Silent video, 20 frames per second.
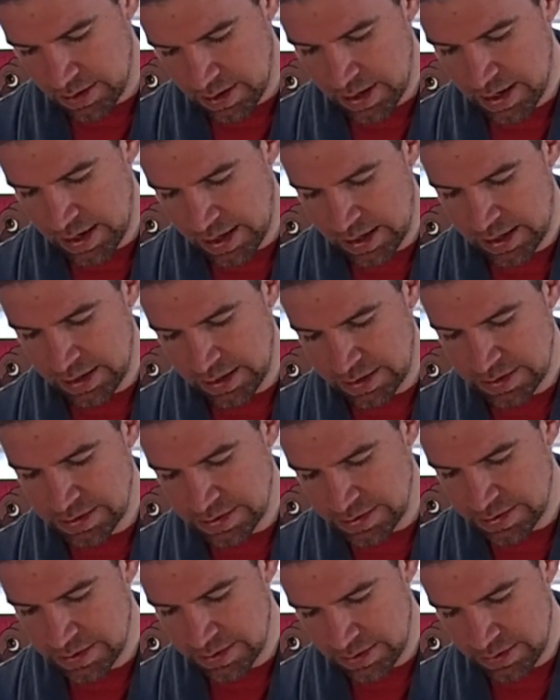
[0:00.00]
and
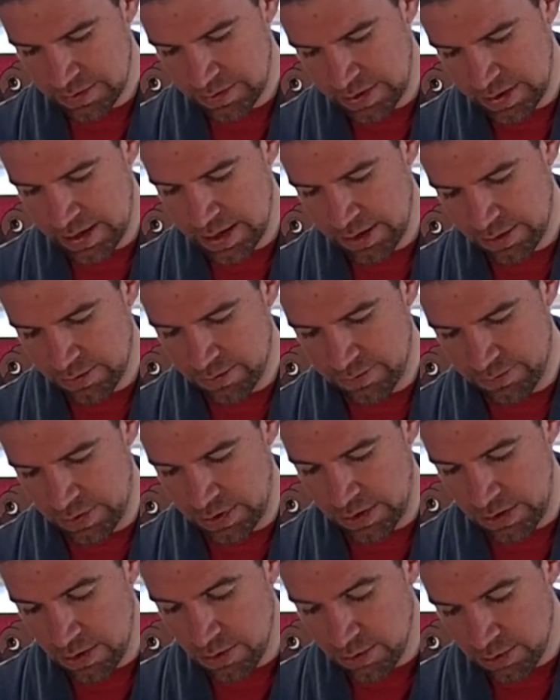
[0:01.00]
the yellow of the
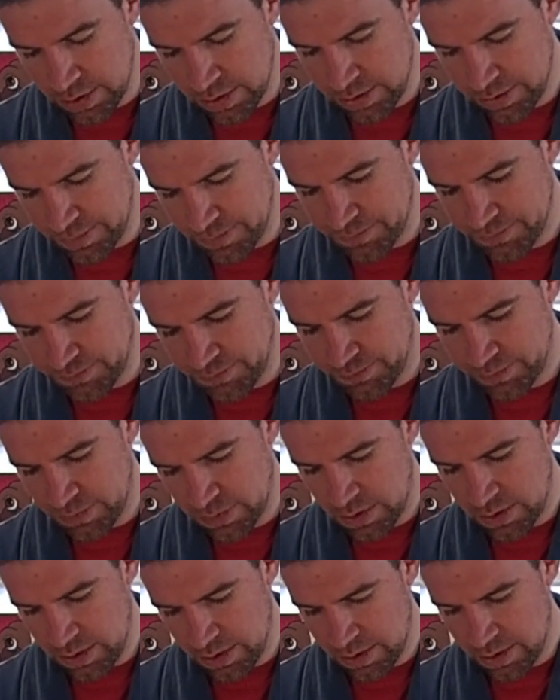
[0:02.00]
yolk
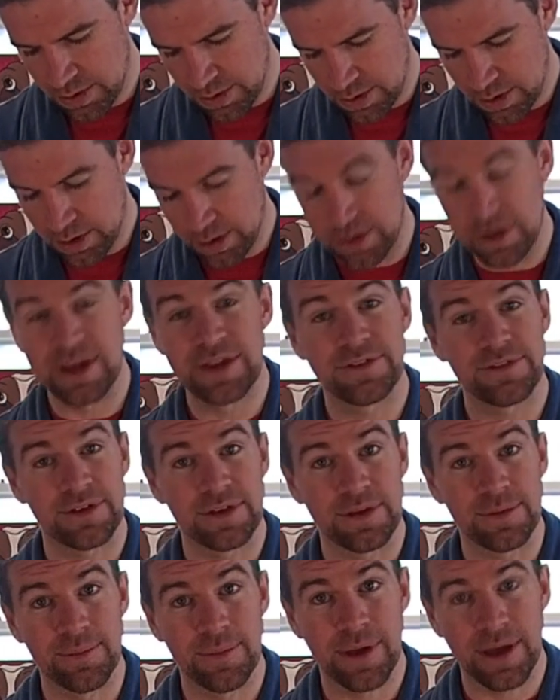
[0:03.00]
are nicely
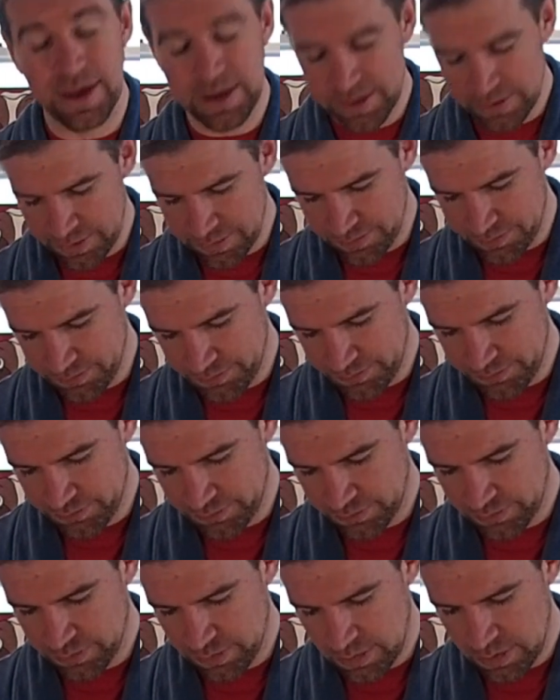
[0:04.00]
combined.
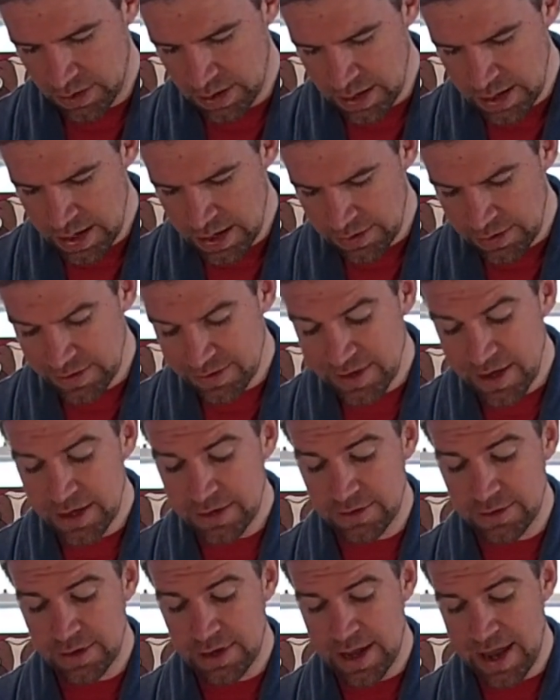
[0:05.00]
This
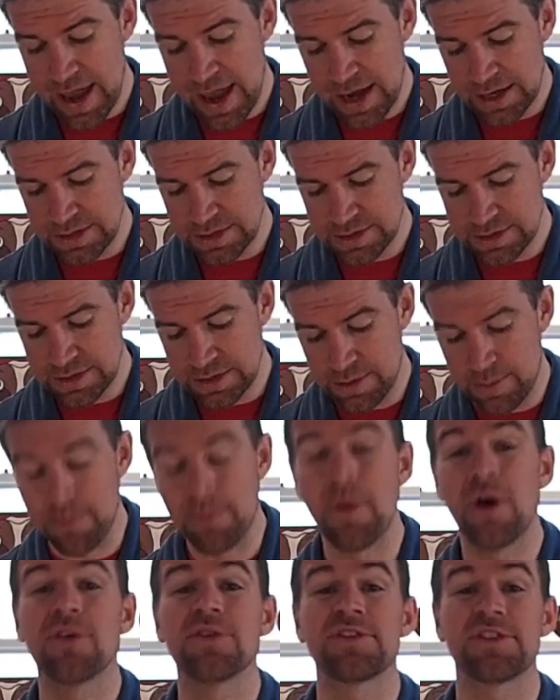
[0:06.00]
egg's going to act as an
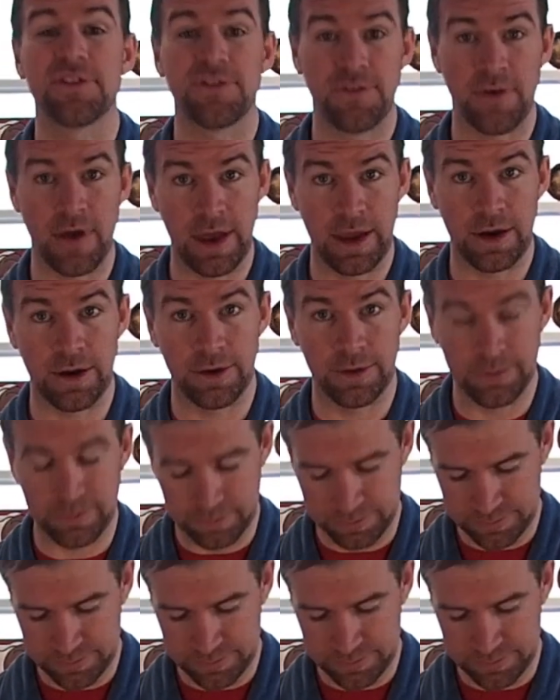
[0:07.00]
emulsifier.